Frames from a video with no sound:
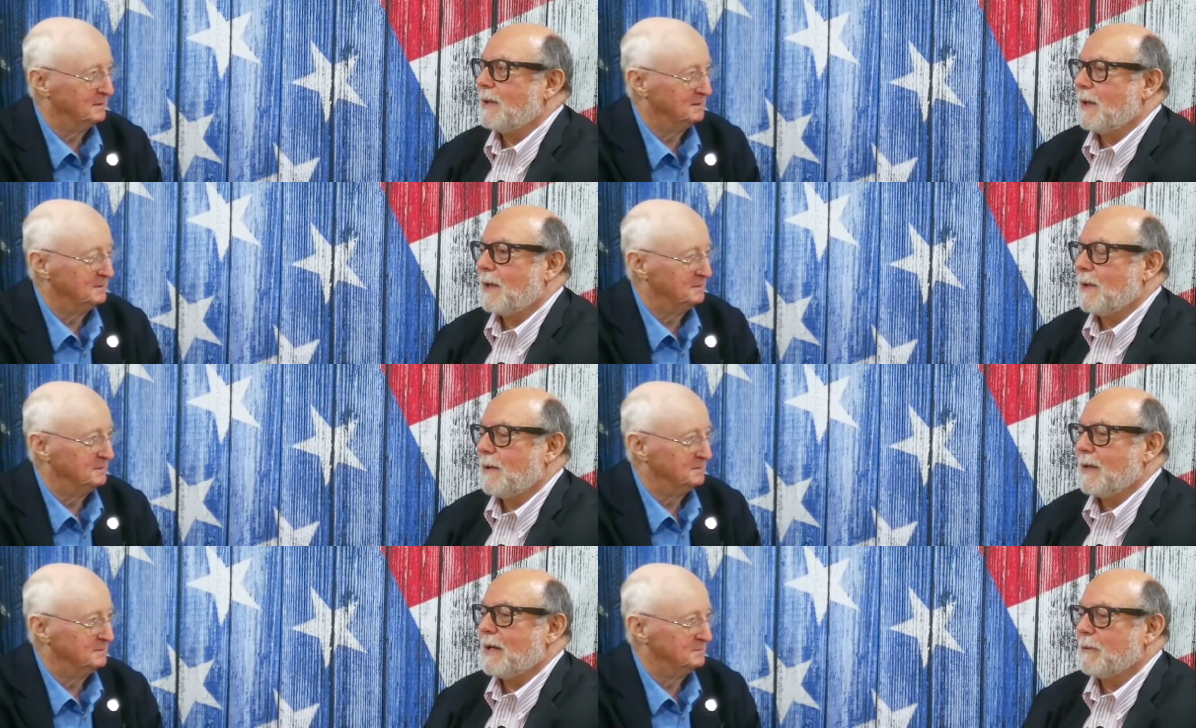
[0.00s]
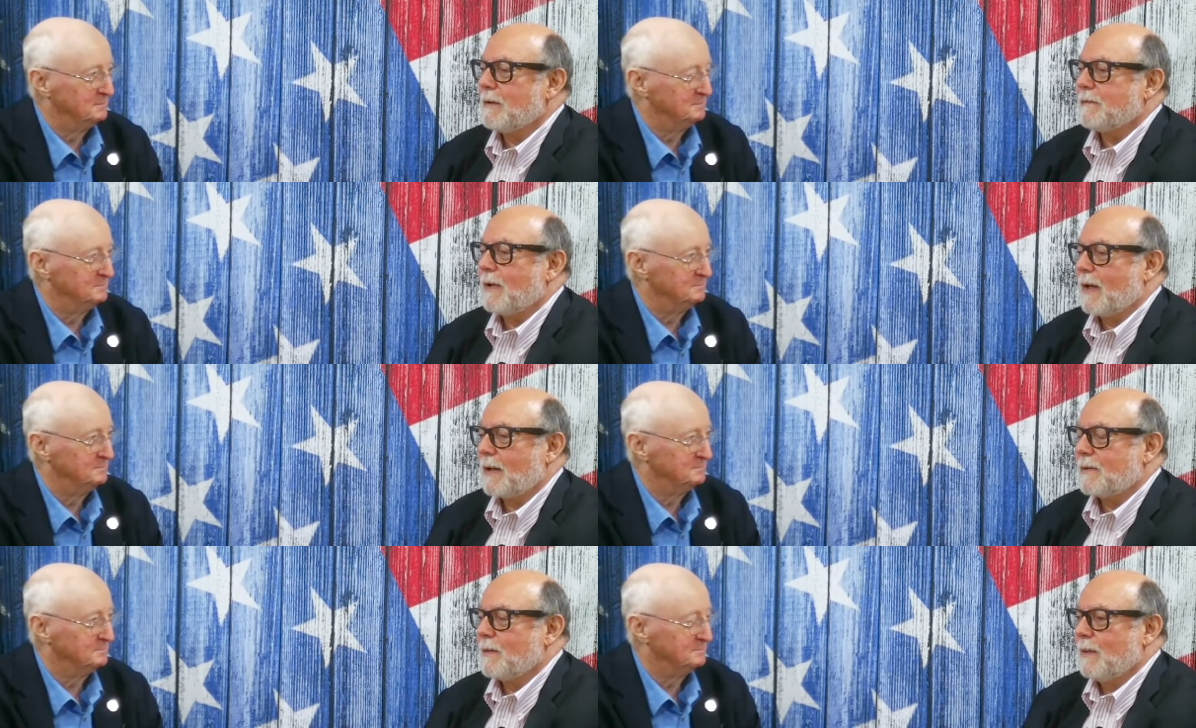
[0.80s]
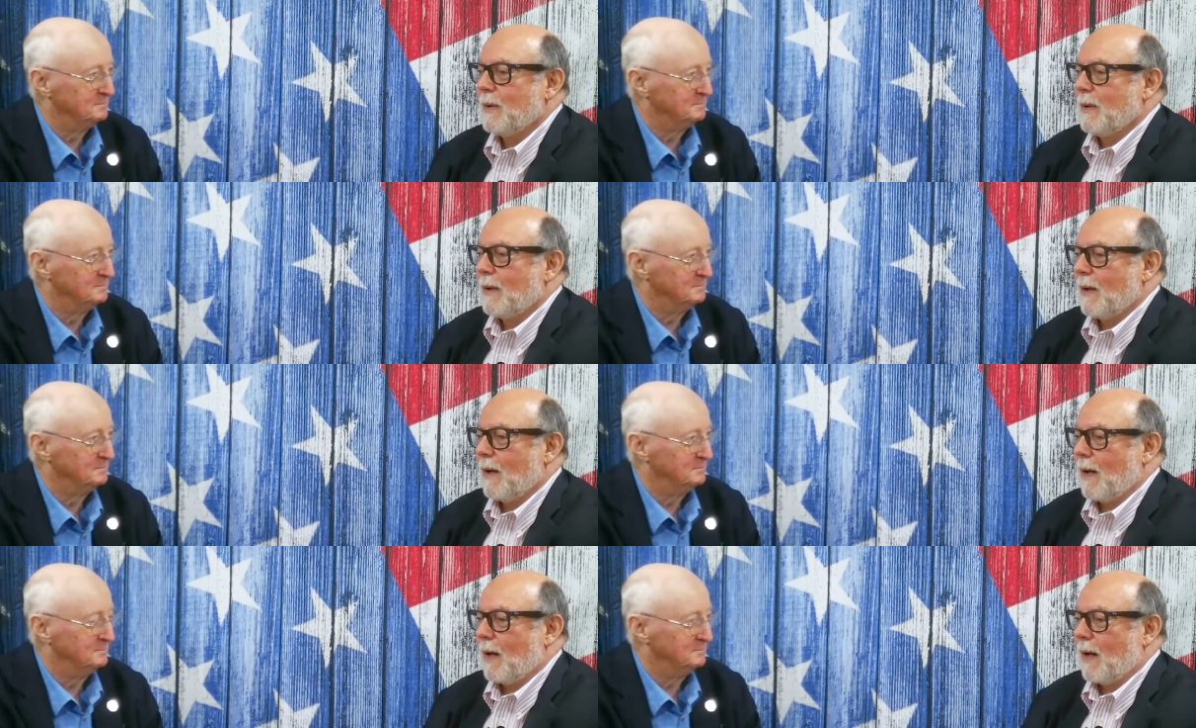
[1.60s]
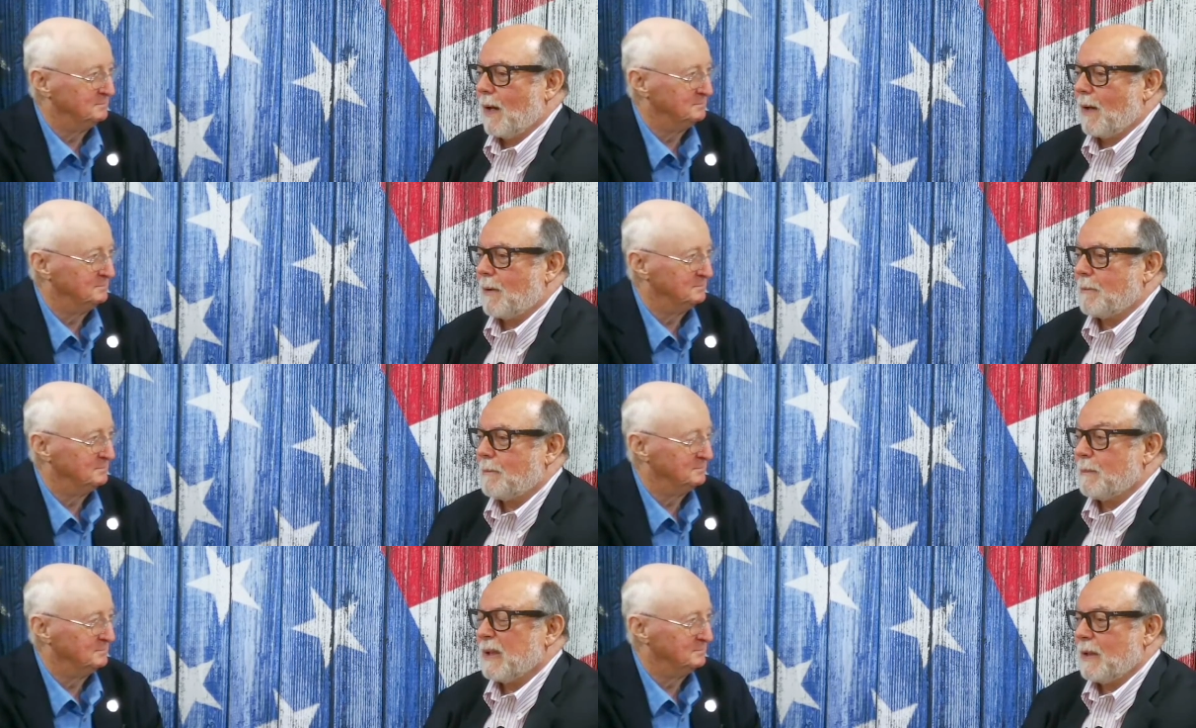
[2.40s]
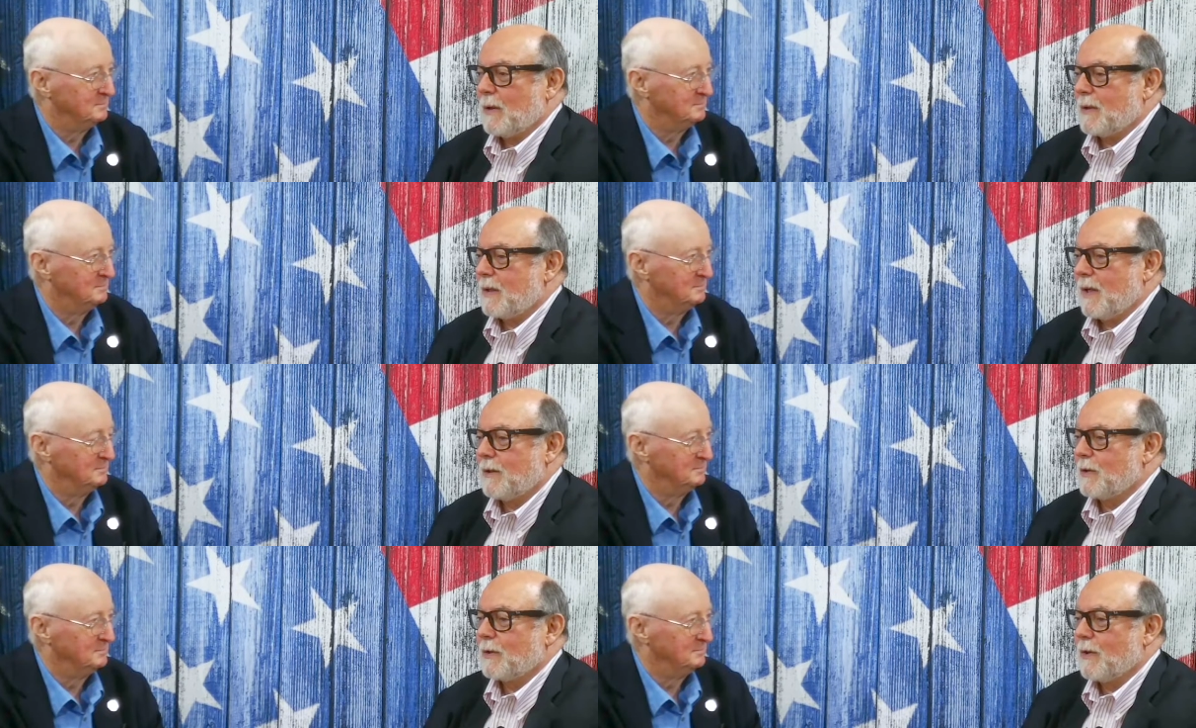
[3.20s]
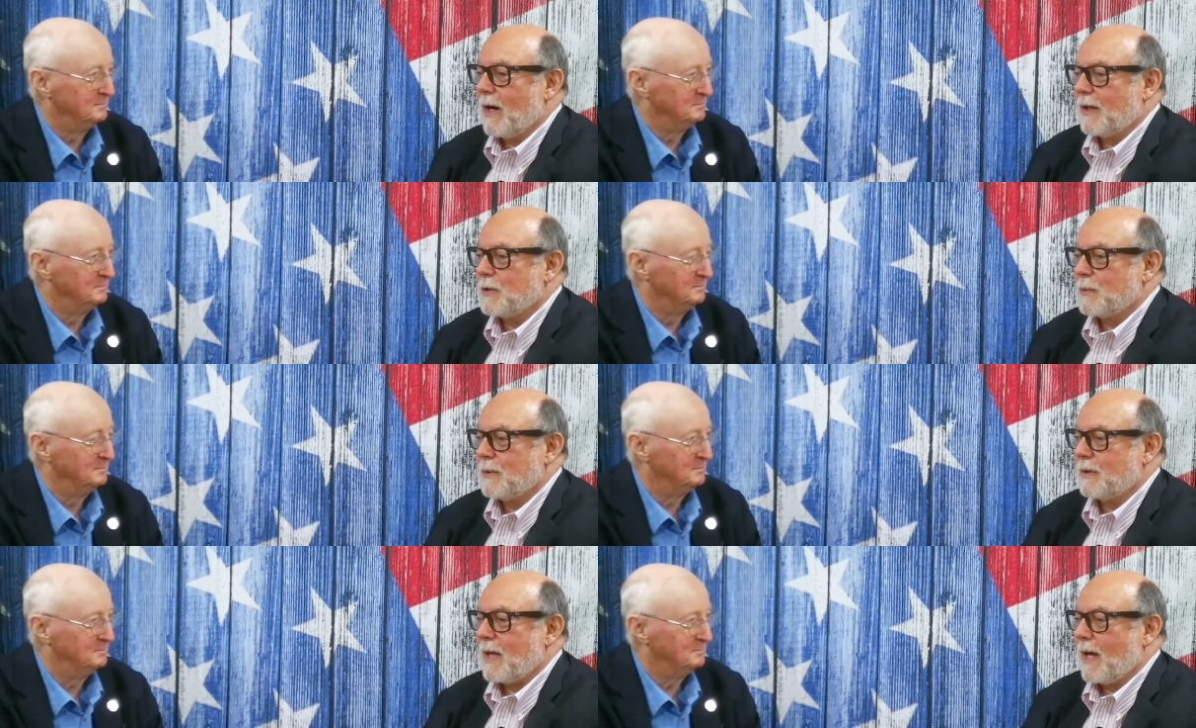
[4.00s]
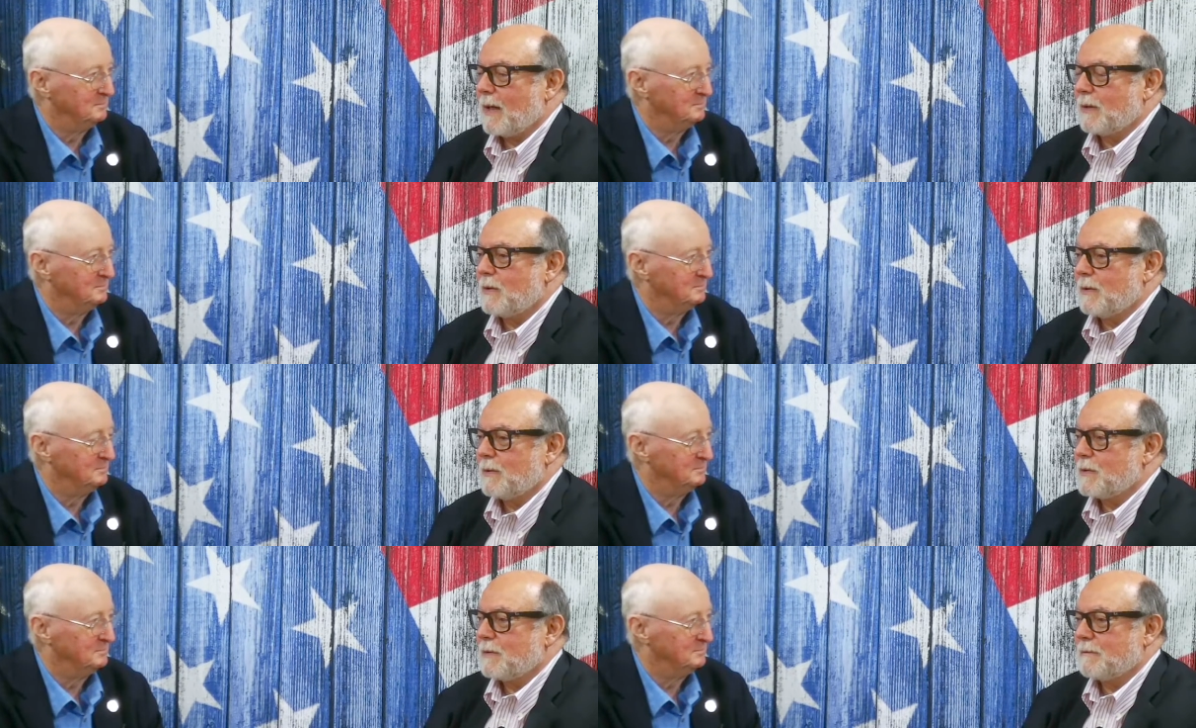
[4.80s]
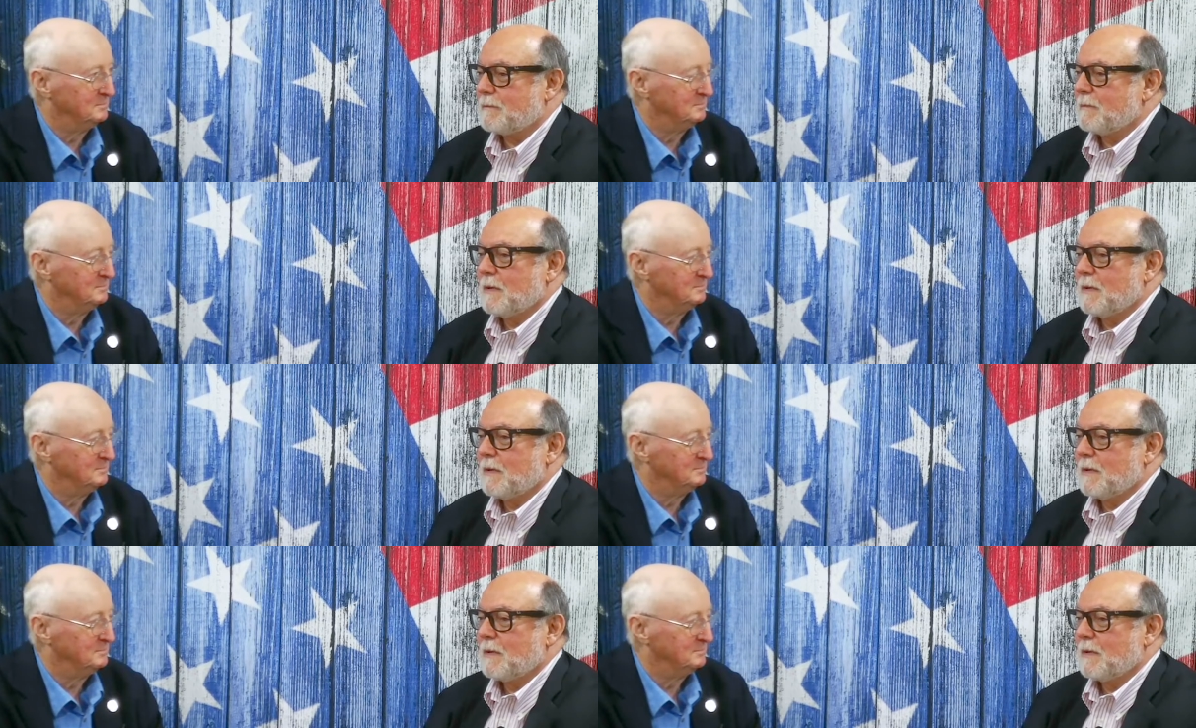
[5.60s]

Speaker 1: uh, they reflect, um, you know, the undergraduate attitudes of